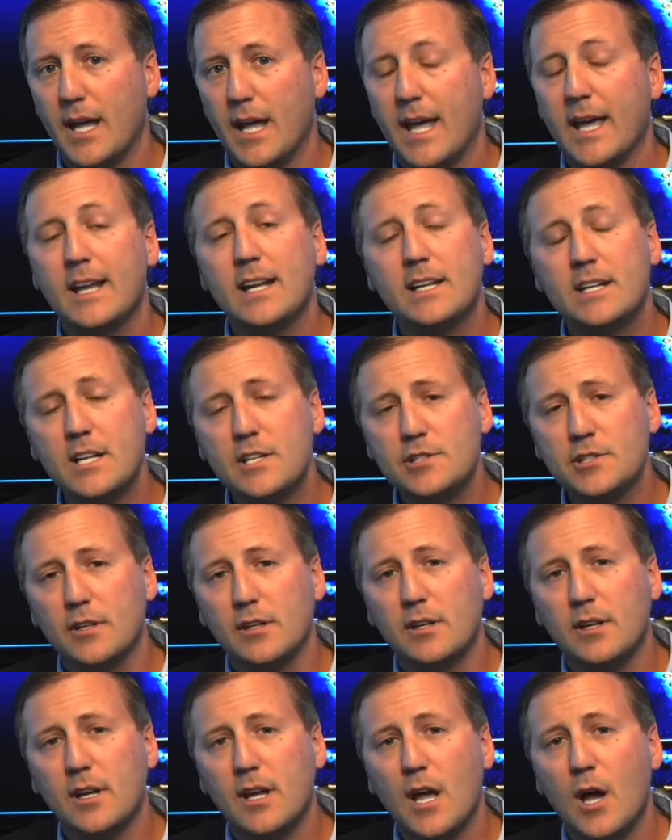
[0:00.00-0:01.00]
In
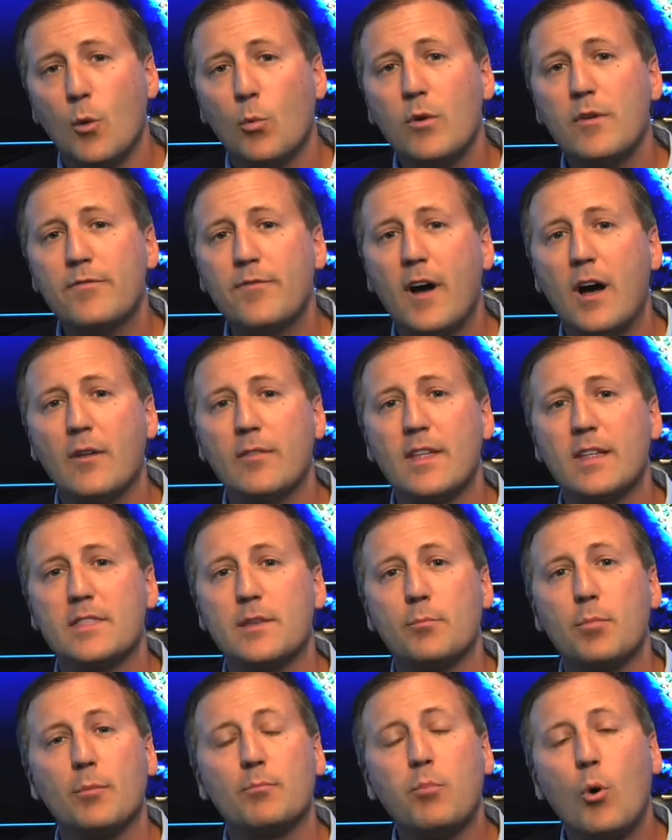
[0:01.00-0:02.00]
addition, we found that the
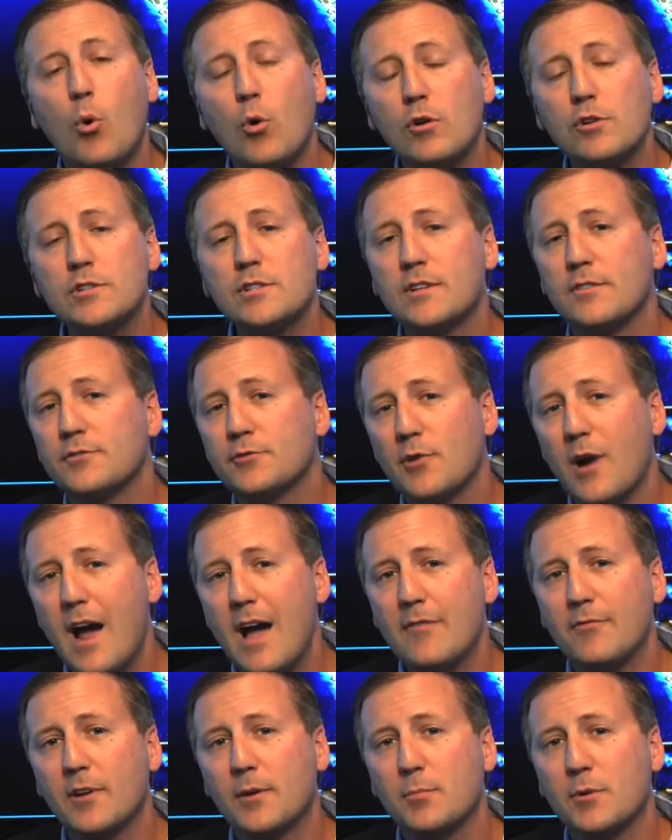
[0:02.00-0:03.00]
proportion of
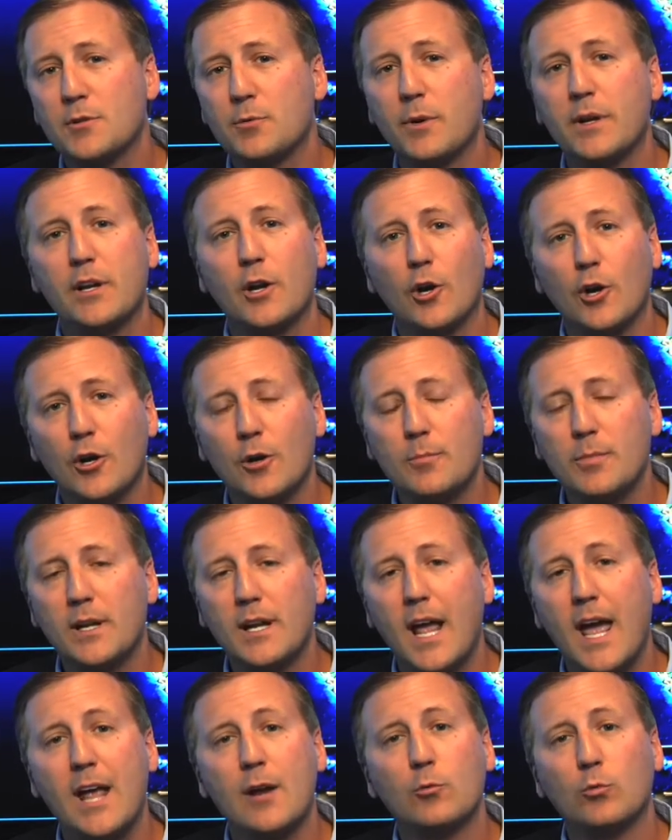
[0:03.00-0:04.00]
traffic between urban
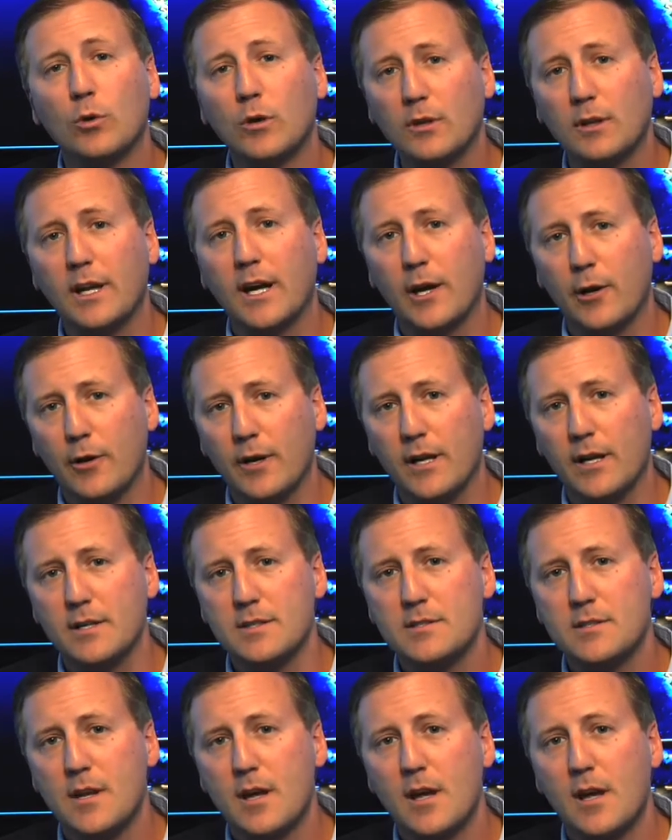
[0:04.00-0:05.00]
and rural
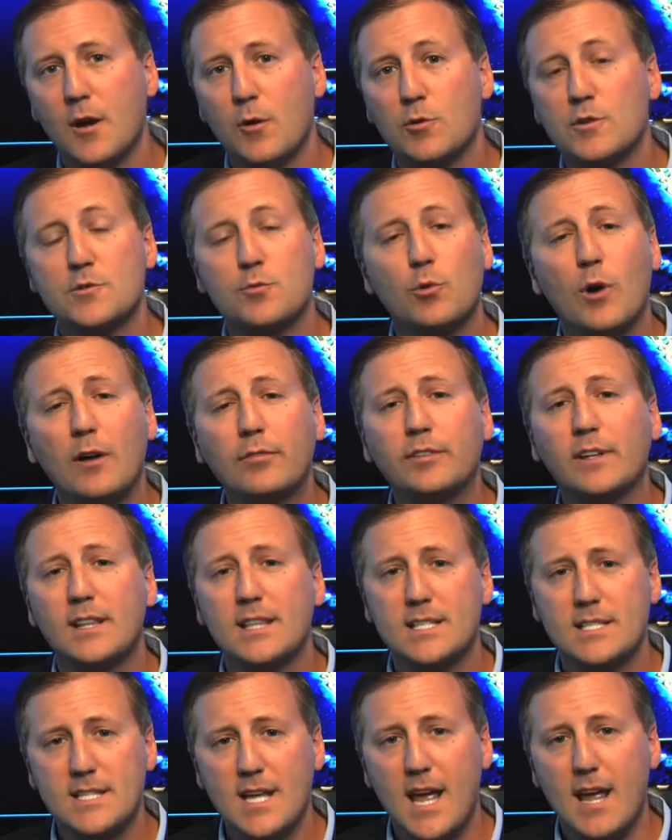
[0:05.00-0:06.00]
areas was roughly
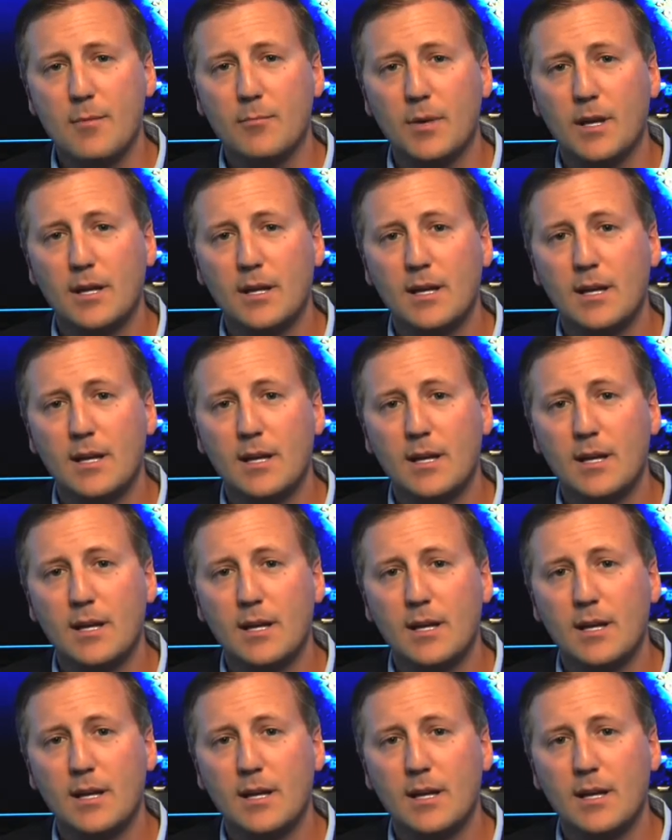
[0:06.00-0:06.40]
the same,